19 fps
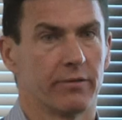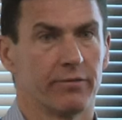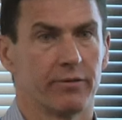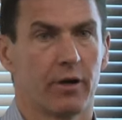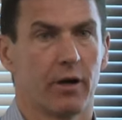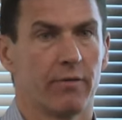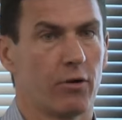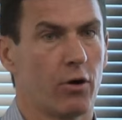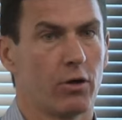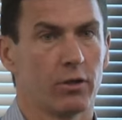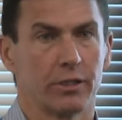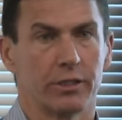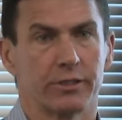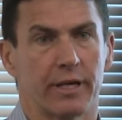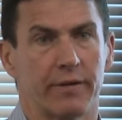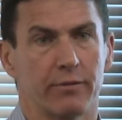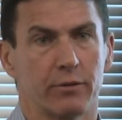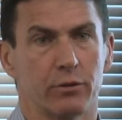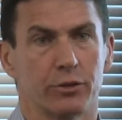of, of all
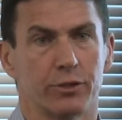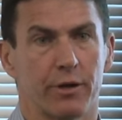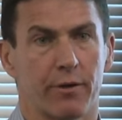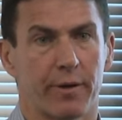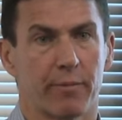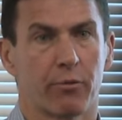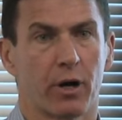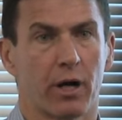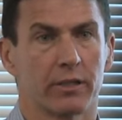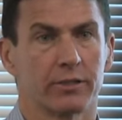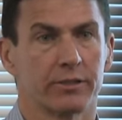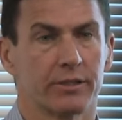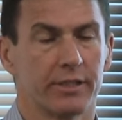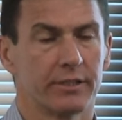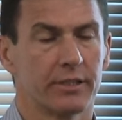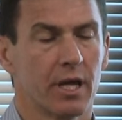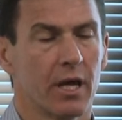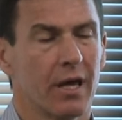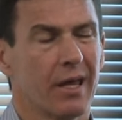these evolutionary
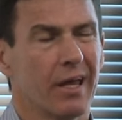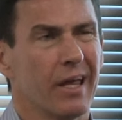processes.